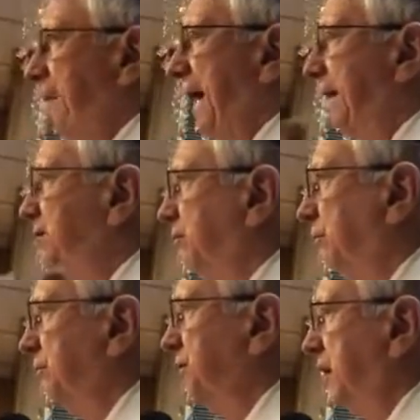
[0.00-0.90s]
back in
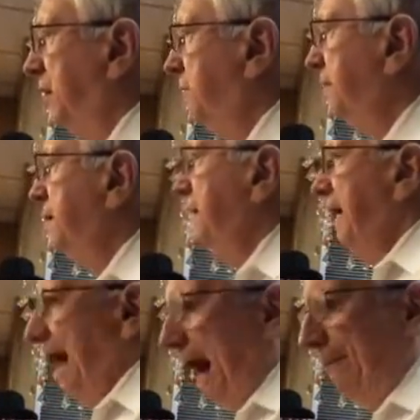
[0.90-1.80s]
Jerusalem
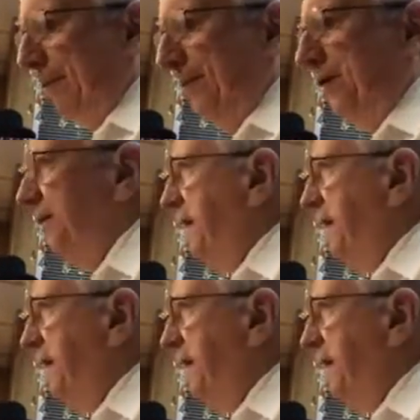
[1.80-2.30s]
happened to